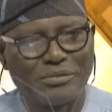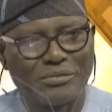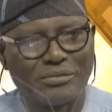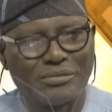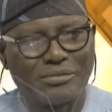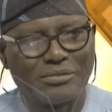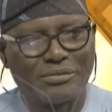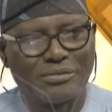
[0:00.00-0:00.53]

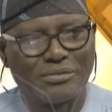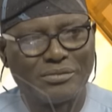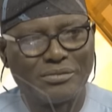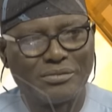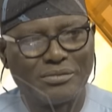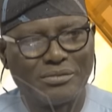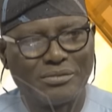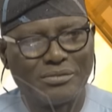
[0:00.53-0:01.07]

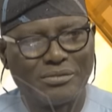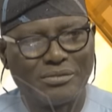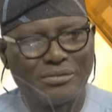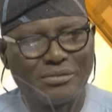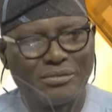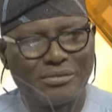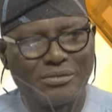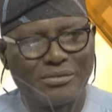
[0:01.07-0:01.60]

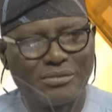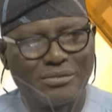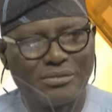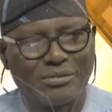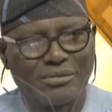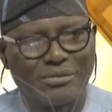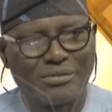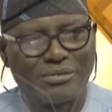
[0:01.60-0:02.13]

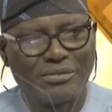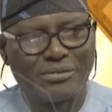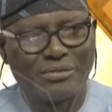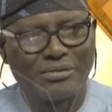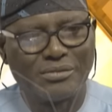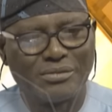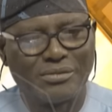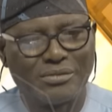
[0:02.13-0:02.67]

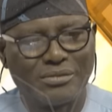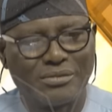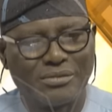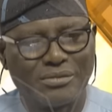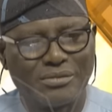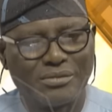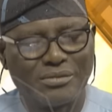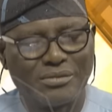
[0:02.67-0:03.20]

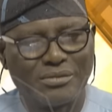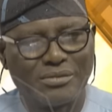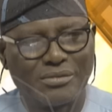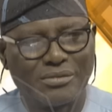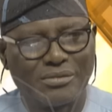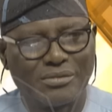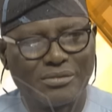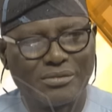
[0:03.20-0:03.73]

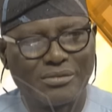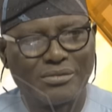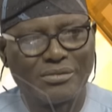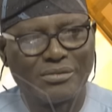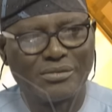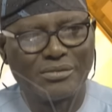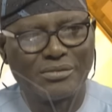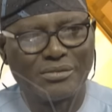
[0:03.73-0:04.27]

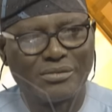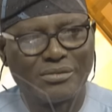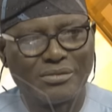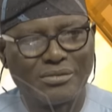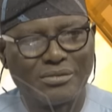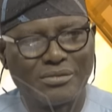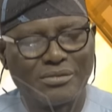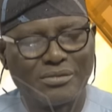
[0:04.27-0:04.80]

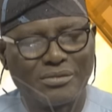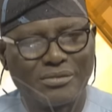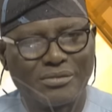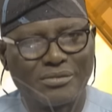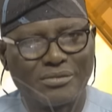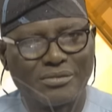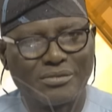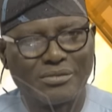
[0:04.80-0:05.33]

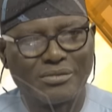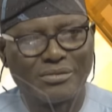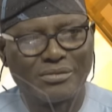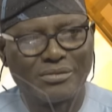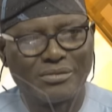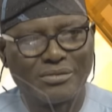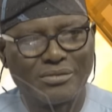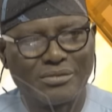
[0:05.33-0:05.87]

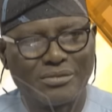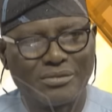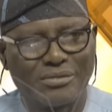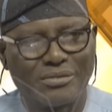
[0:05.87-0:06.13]
(not speaking)